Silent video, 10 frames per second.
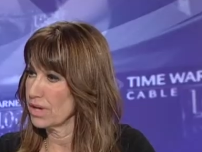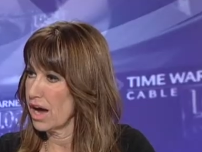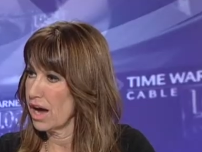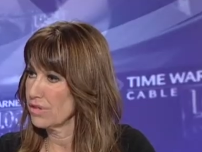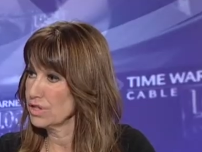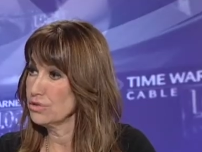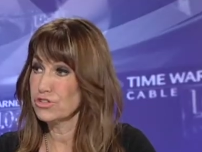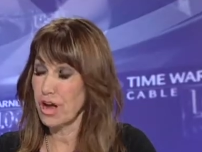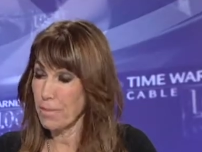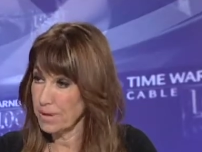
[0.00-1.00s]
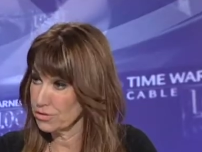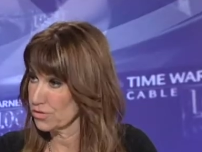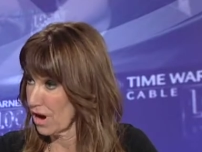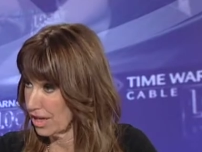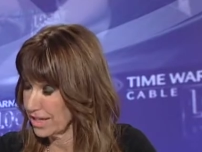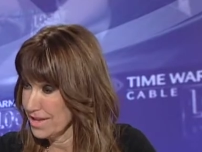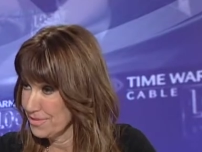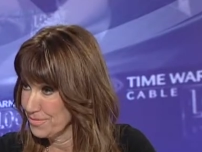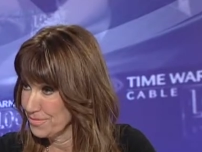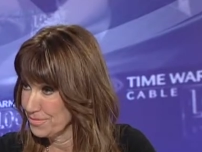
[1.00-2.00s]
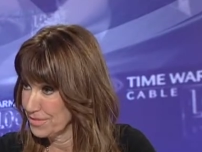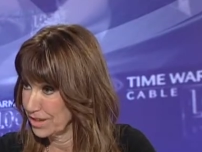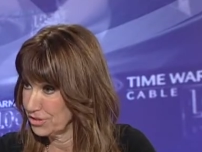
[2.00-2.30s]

uh, the new shopping trolley okay.